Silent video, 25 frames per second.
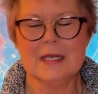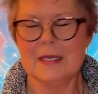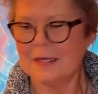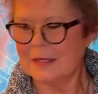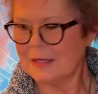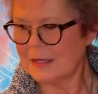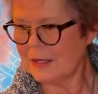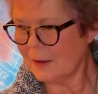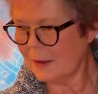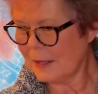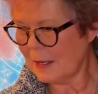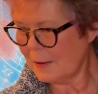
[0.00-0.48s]

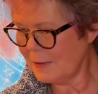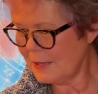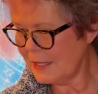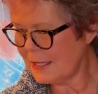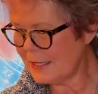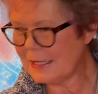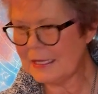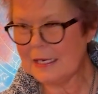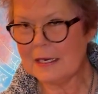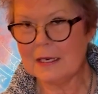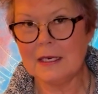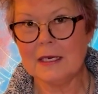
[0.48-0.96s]
So let me
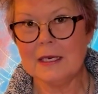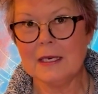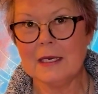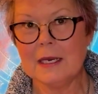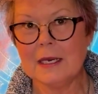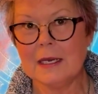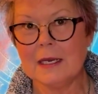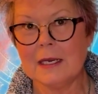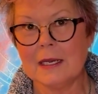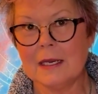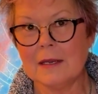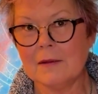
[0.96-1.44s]
see
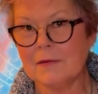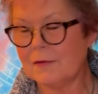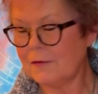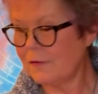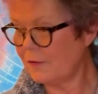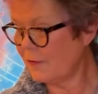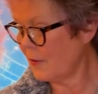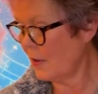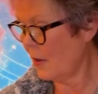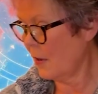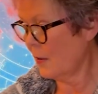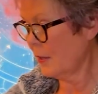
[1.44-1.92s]
if,
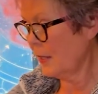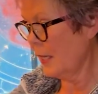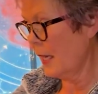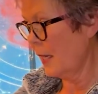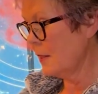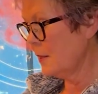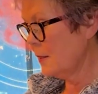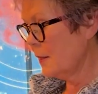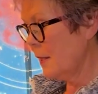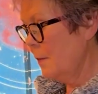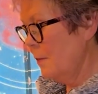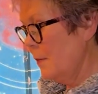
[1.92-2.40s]
okay,
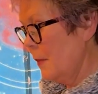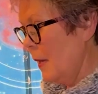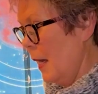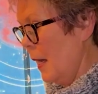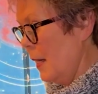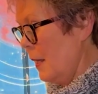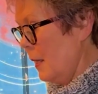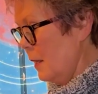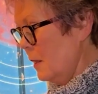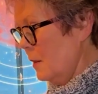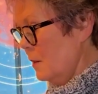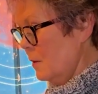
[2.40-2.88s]

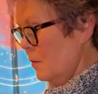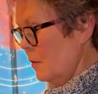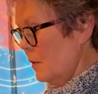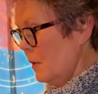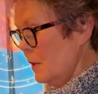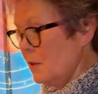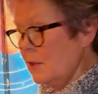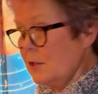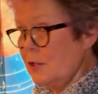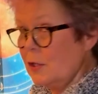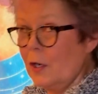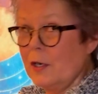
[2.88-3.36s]
somebody, well,
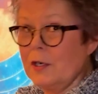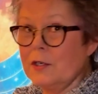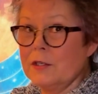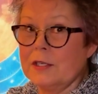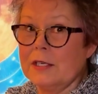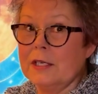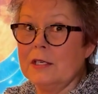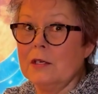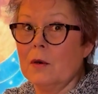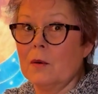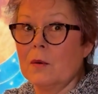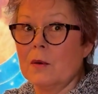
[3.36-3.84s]
the
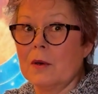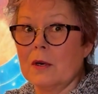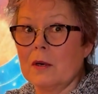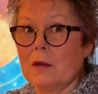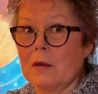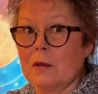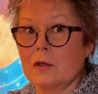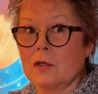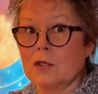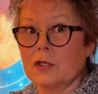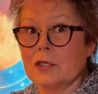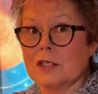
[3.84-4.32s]
Starseed
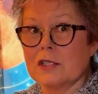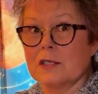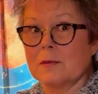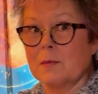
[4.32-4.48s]
Oracle just